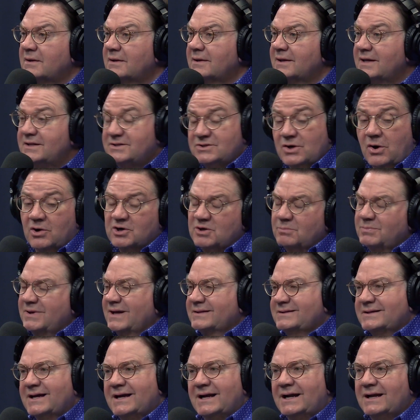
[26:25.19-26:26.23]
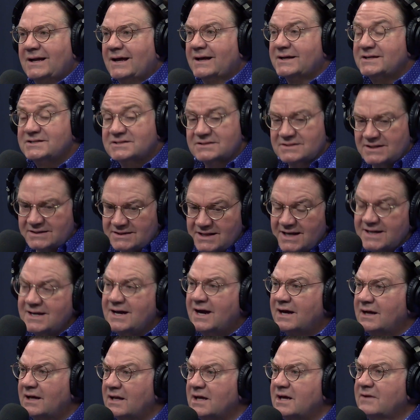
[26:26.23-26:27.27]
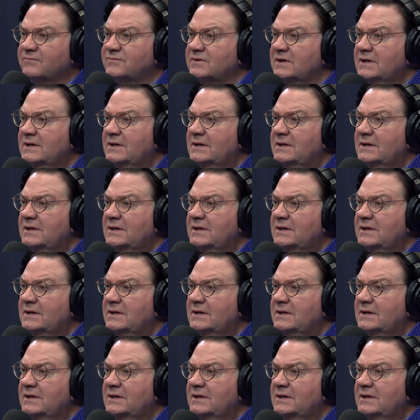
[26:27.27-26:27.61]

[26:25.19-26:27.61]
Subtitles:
He talked about that a lot. He said, the day I left